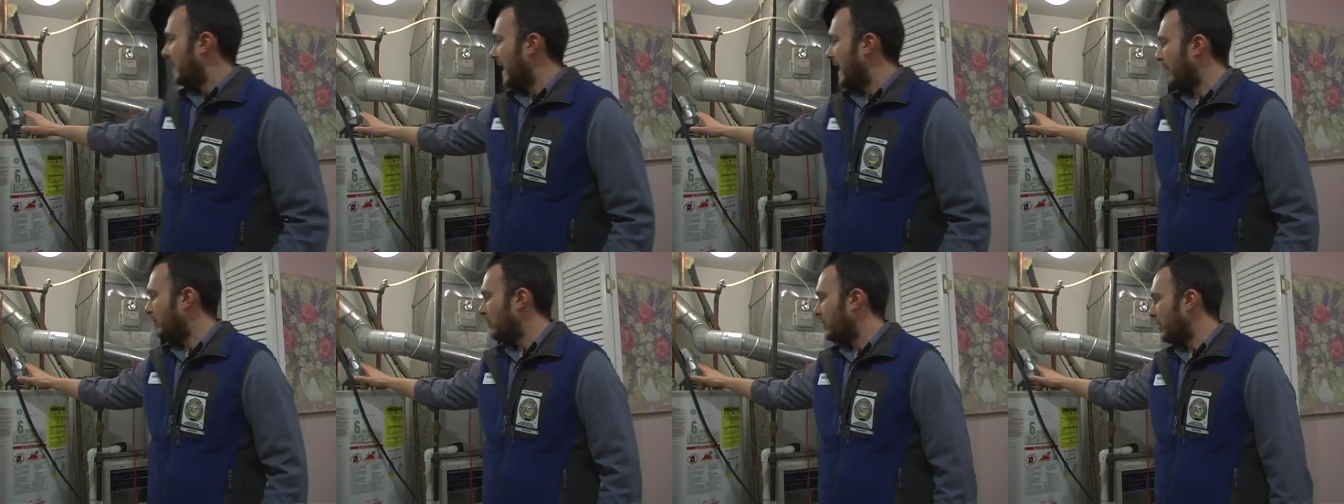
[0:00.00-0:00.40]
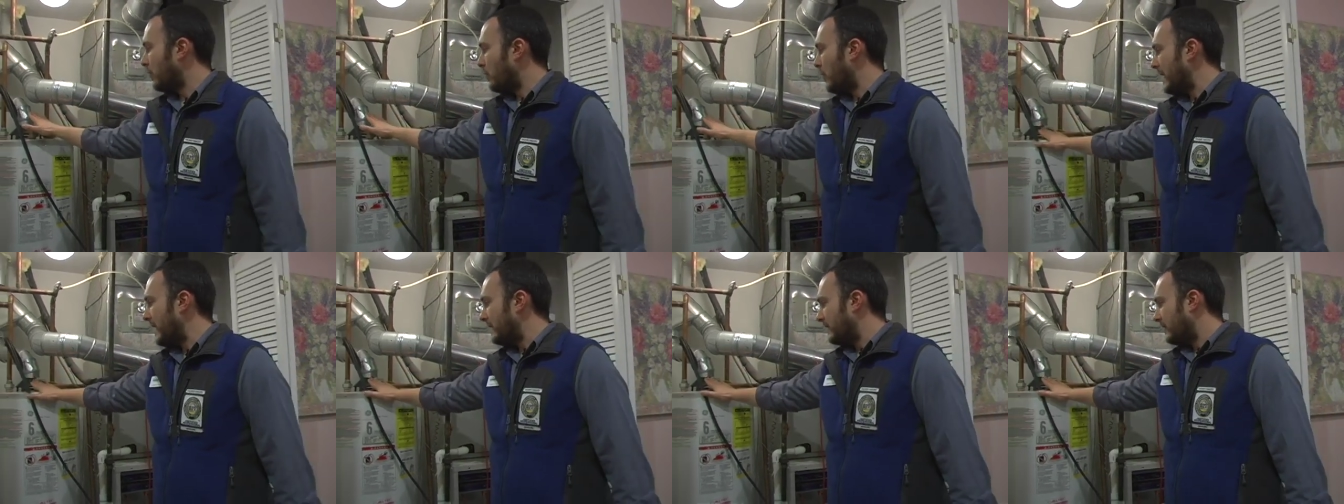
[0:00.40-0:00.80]
Now we're going to
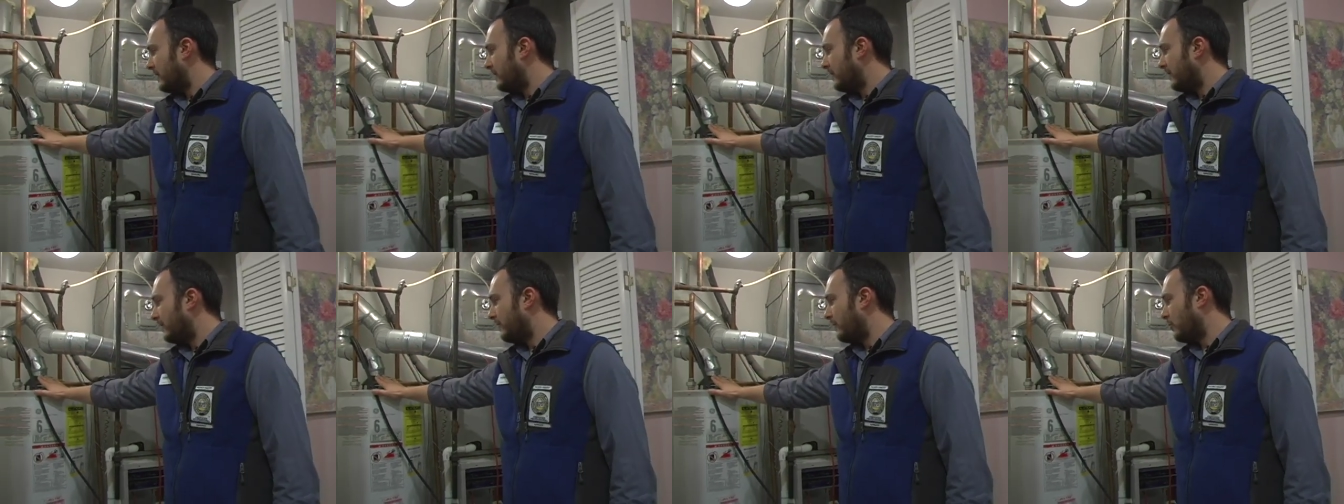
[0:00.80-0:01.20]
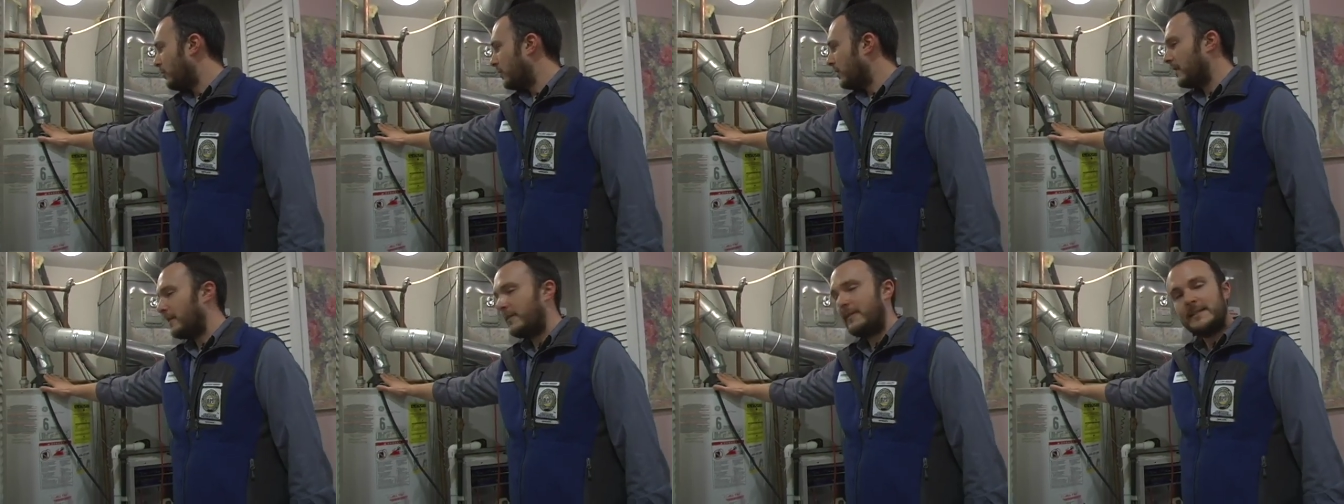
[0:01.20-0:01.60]
wait
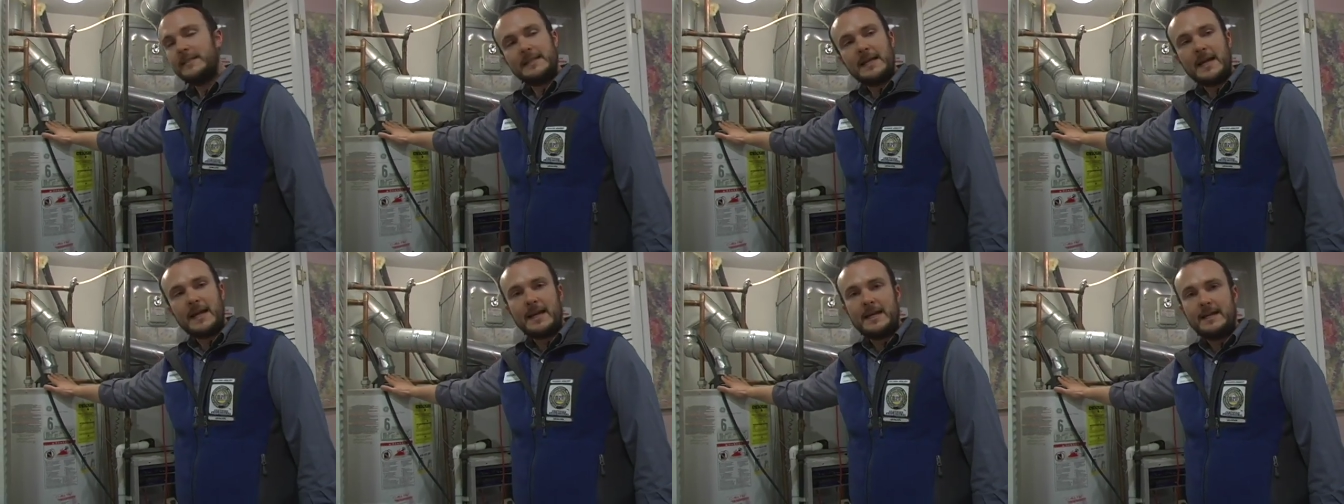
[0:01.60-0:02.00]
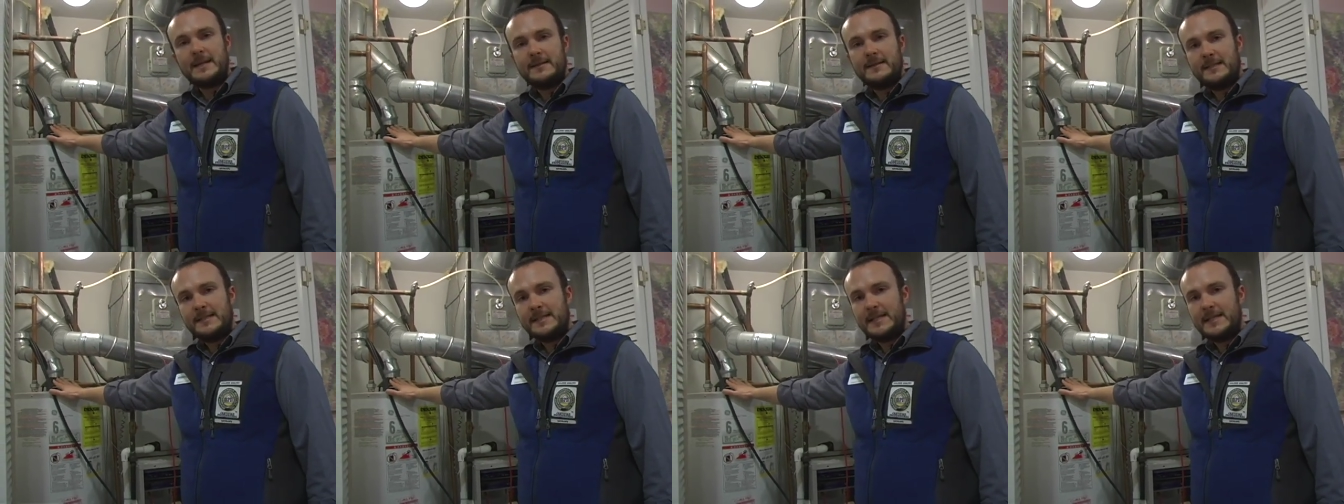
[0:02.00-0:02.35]
for this guy